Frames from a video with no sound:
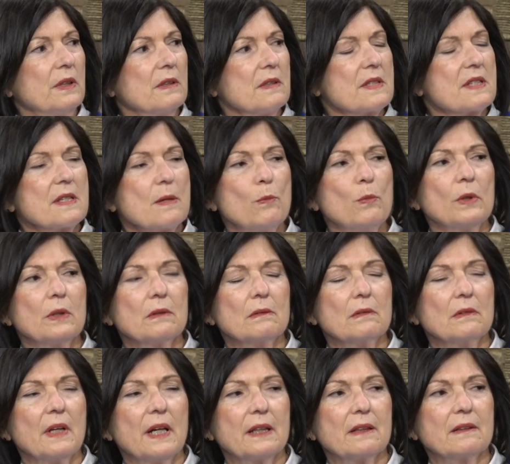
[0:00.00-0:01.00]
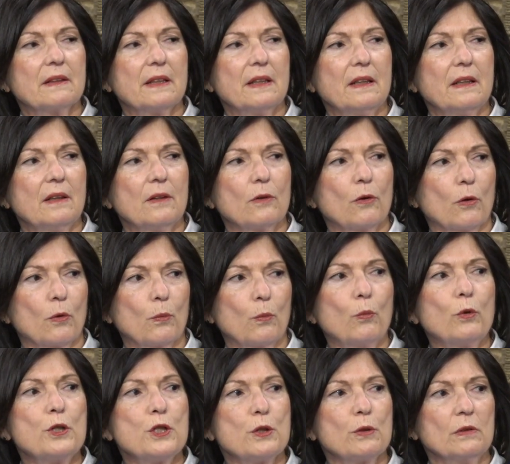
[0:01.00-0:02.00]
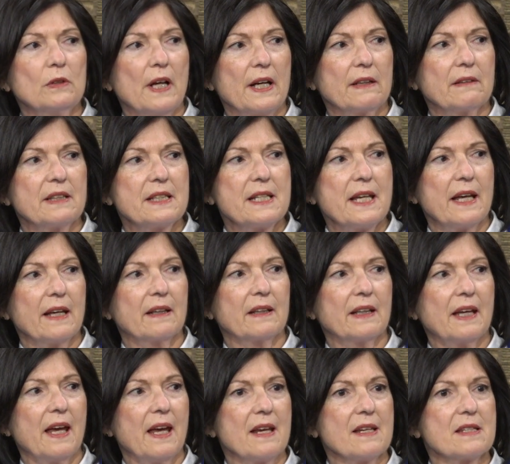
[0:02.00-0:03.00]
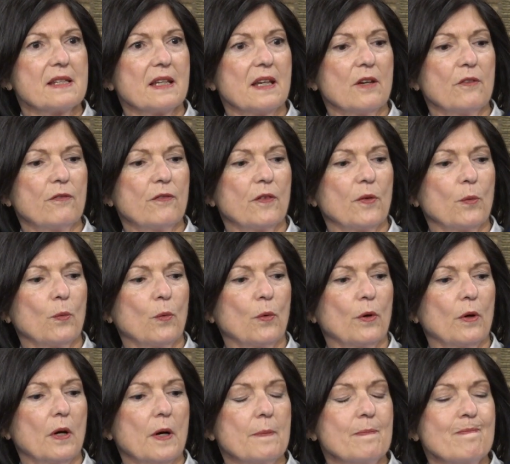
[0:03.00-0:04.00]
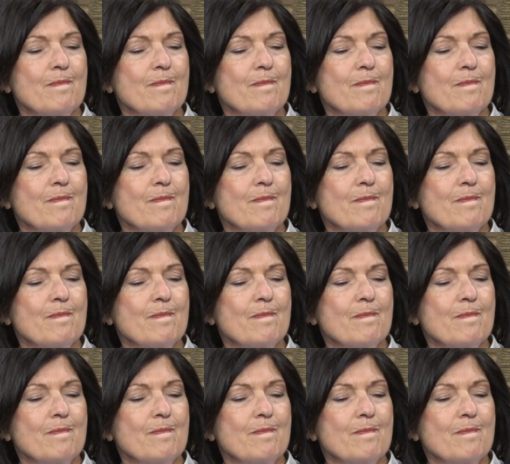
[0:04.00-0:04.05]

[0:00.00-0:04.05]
someone likely, or would you likely take a case if it were